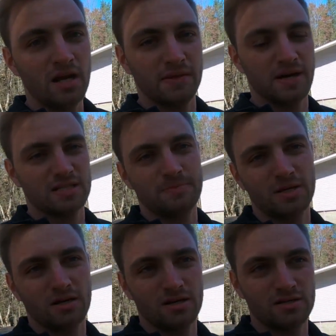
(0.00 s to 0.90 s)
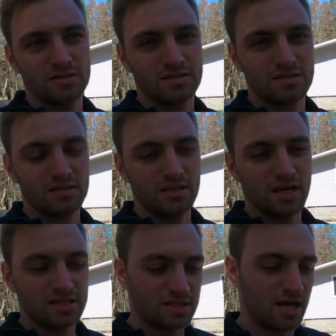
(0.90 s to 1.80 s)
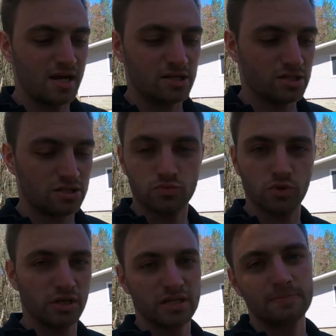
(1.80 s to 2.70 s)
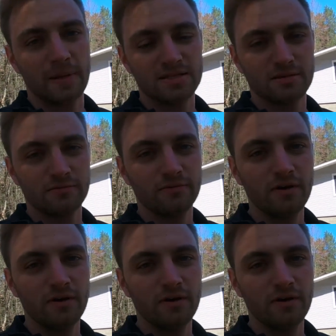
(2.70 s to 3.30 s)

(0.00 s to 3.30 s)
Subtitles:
and that's because the STI engine is really expensive.